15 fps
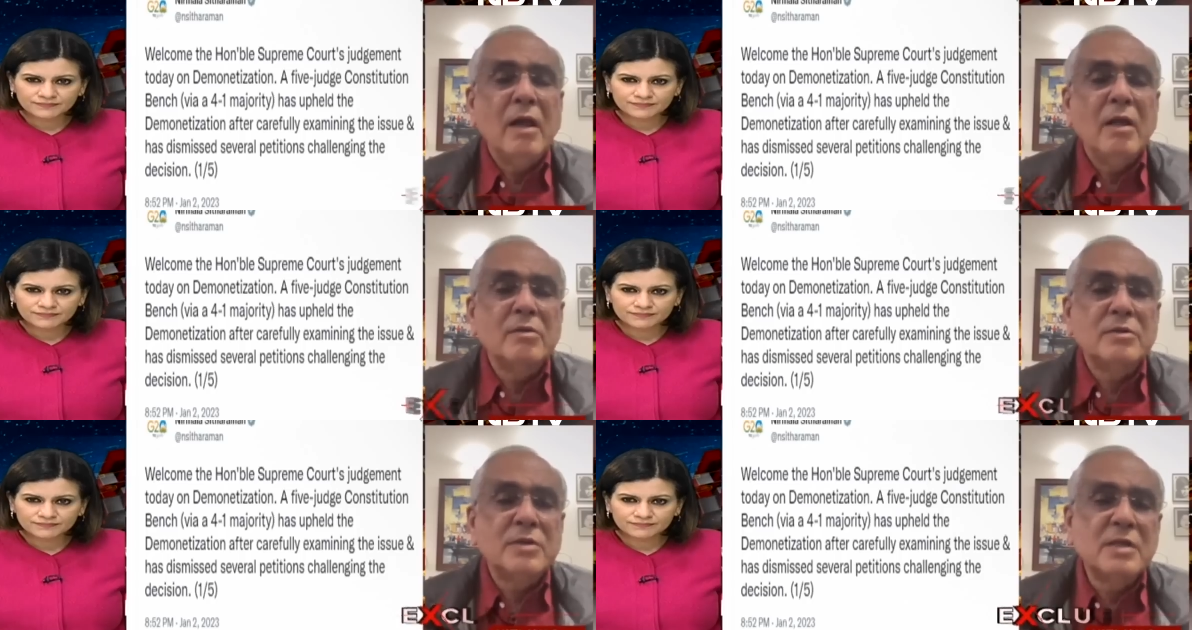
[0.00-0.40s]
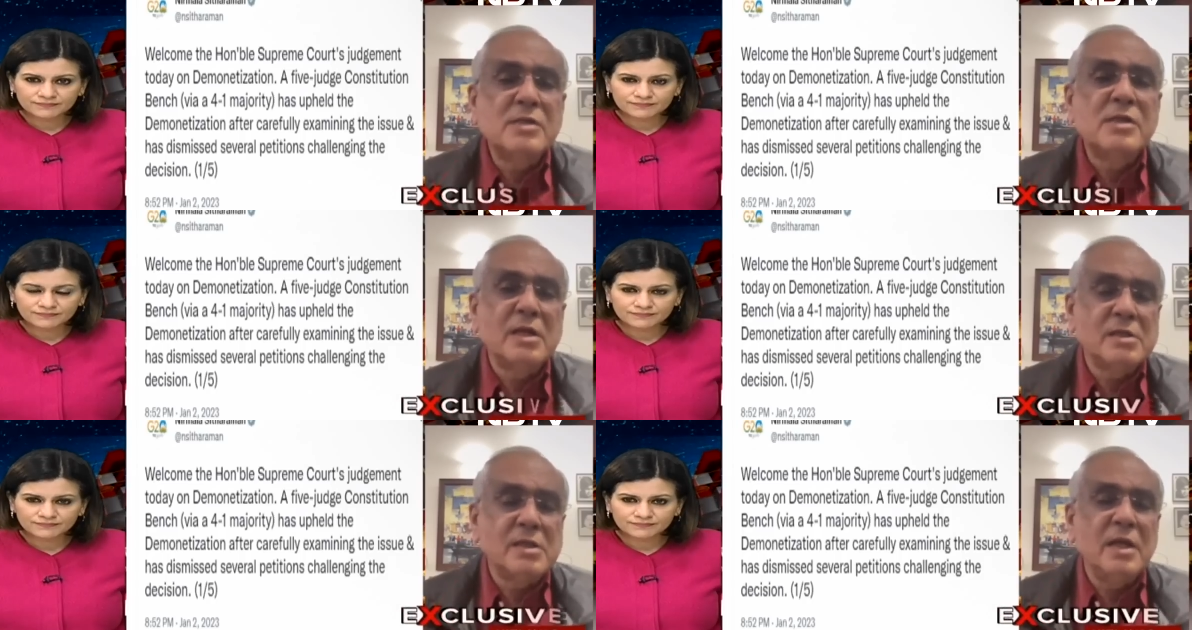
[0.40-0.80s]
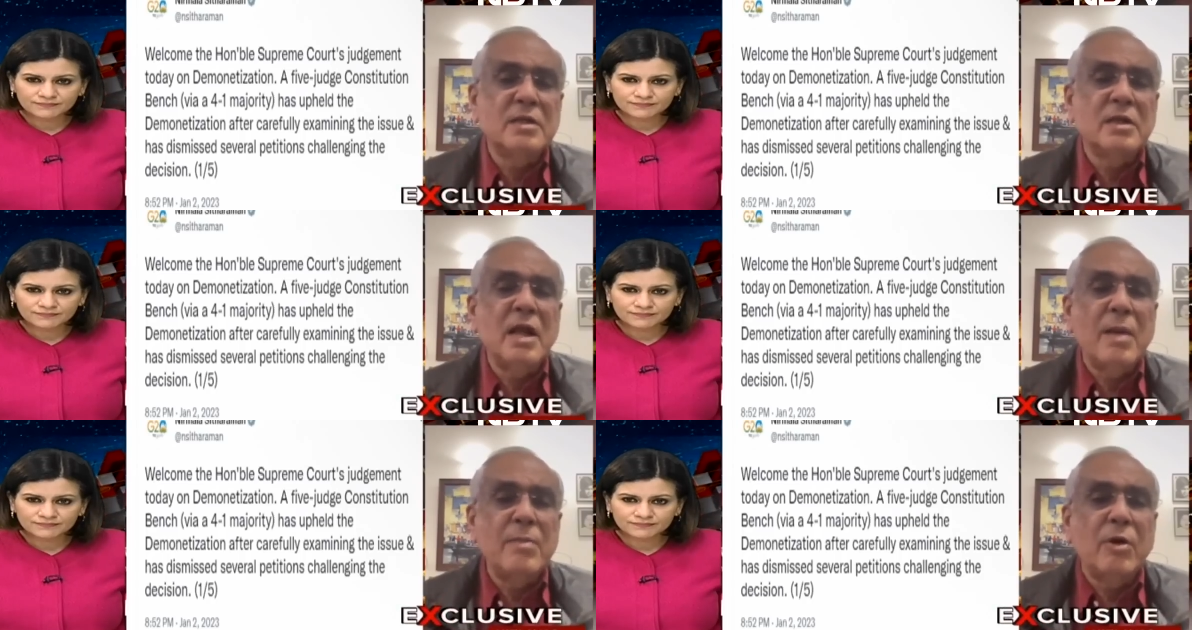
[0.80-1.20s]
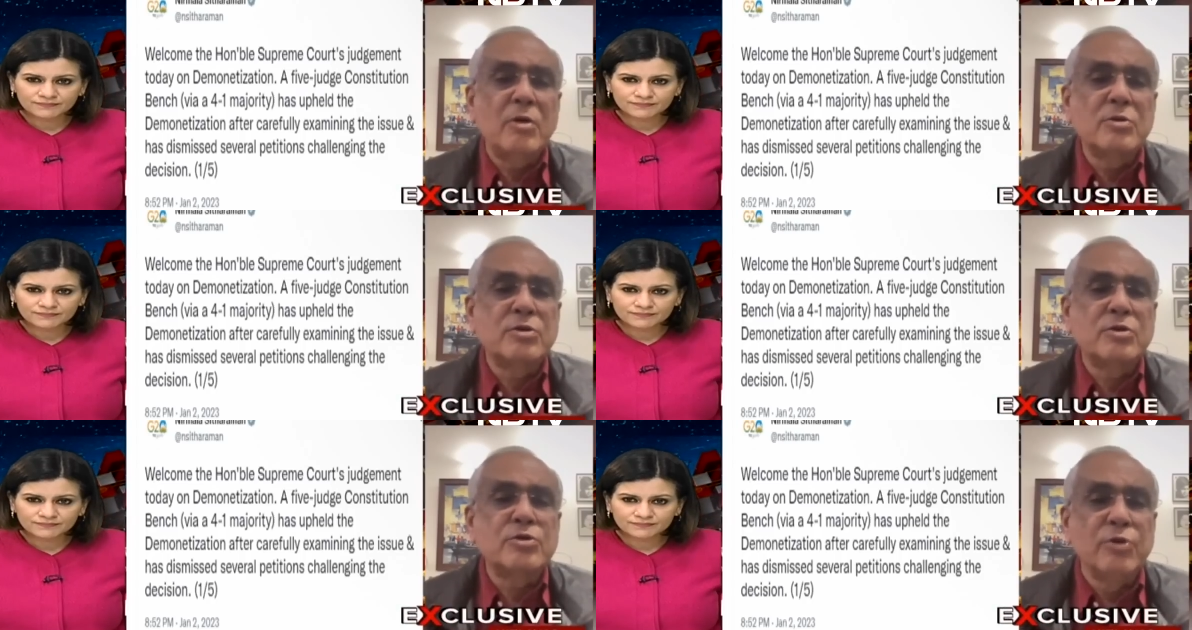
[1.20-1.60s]
Speaker 1: 6 years later, I'm not
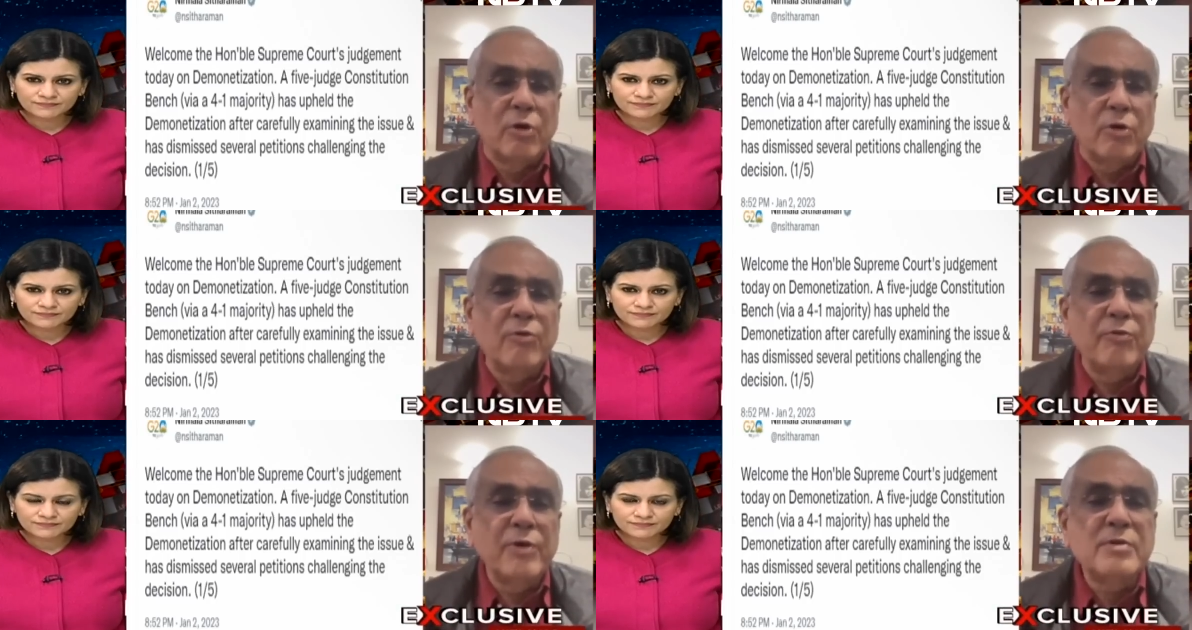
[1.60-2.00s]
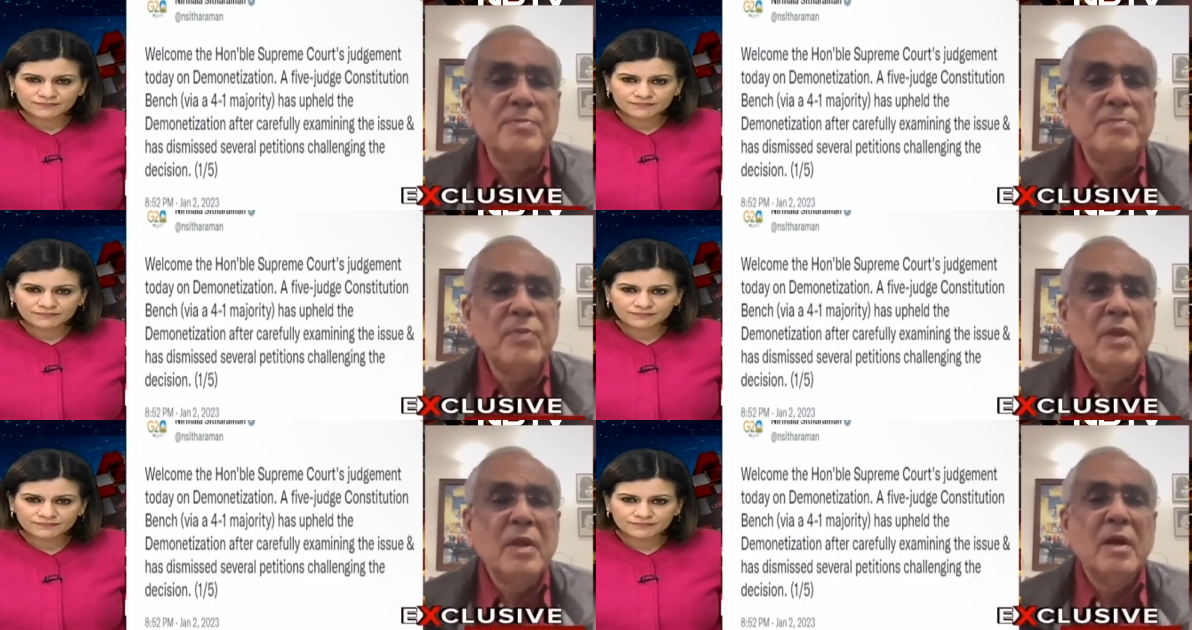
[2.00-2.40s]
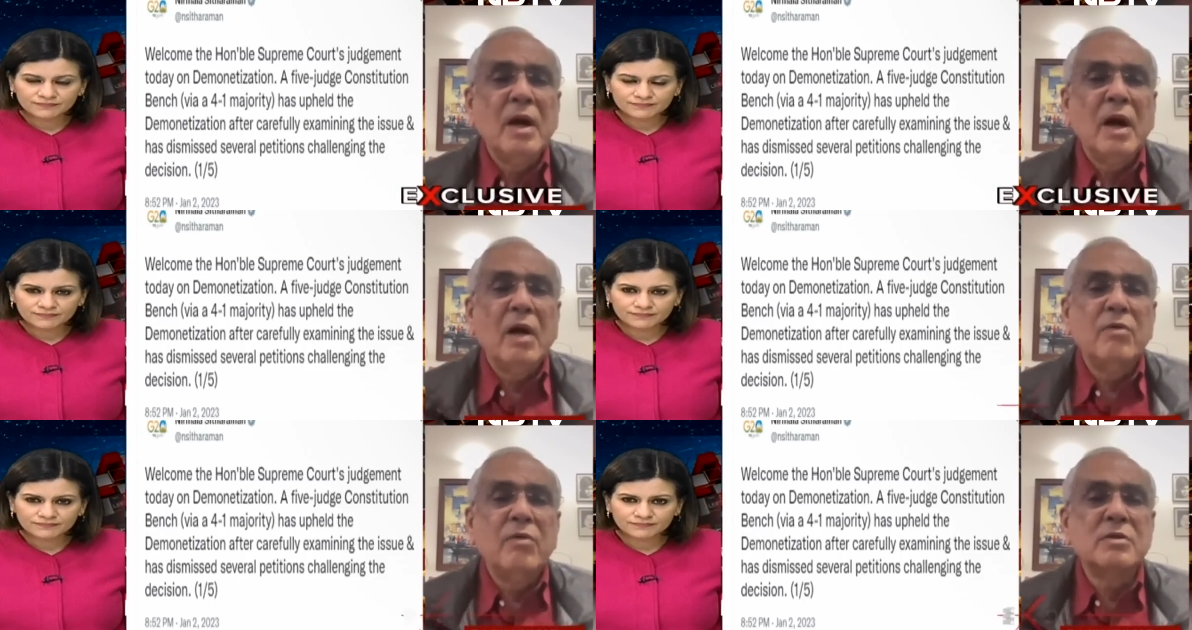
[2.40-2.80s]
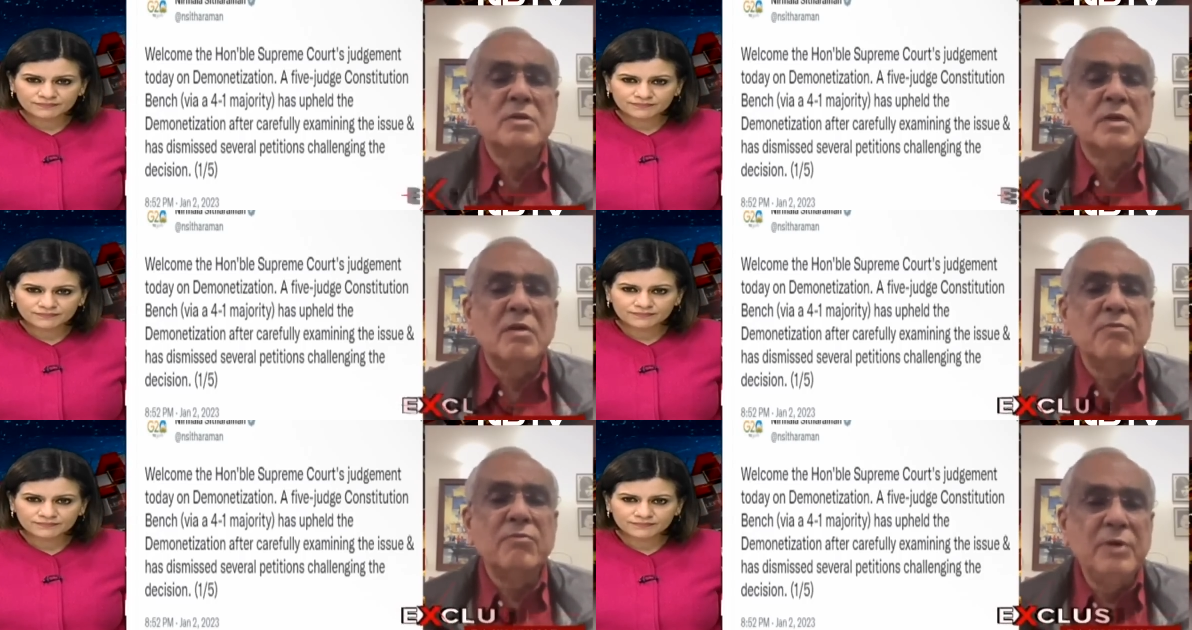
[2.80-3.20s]
so sure of it. I was
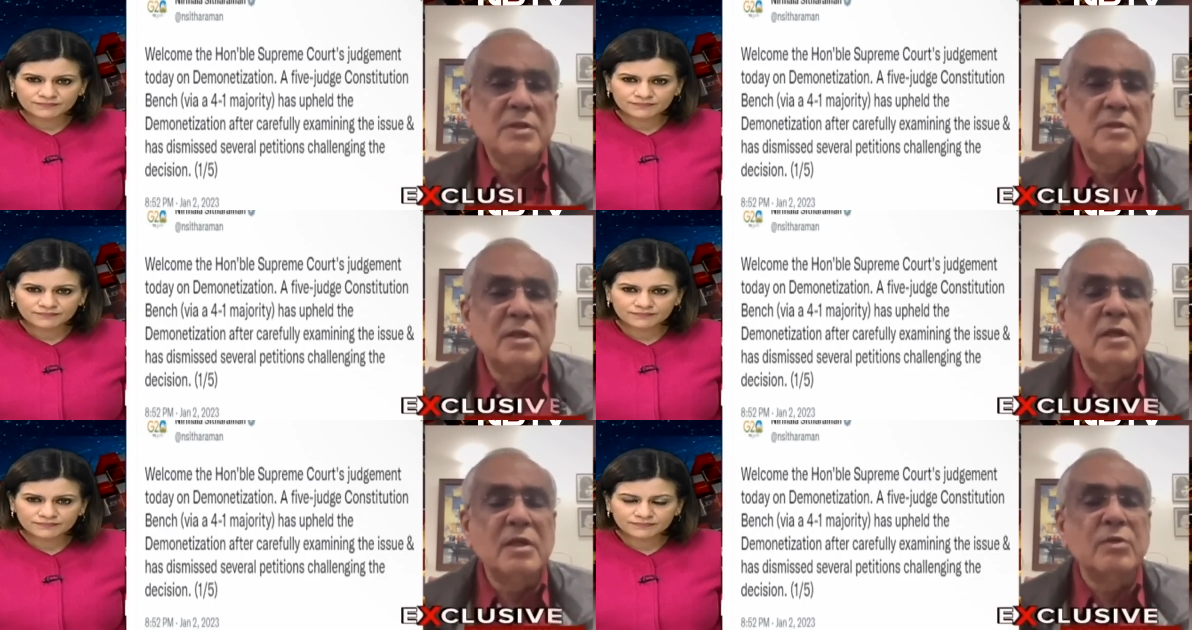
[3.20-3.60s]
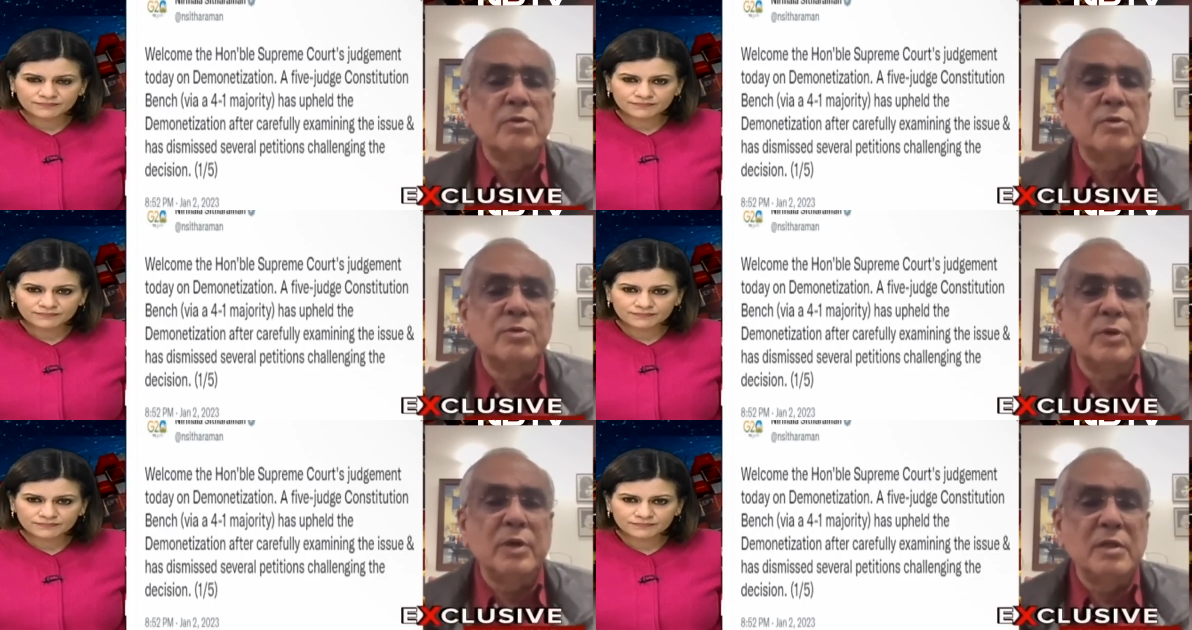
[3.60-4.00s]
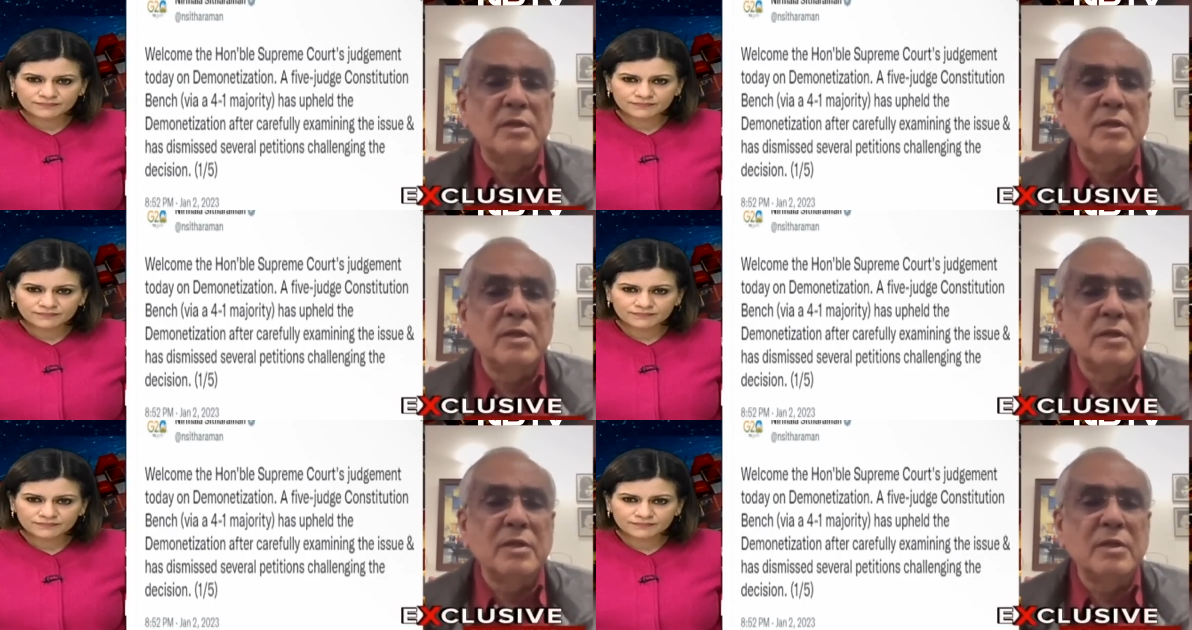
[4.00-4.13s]
convinced that it was worth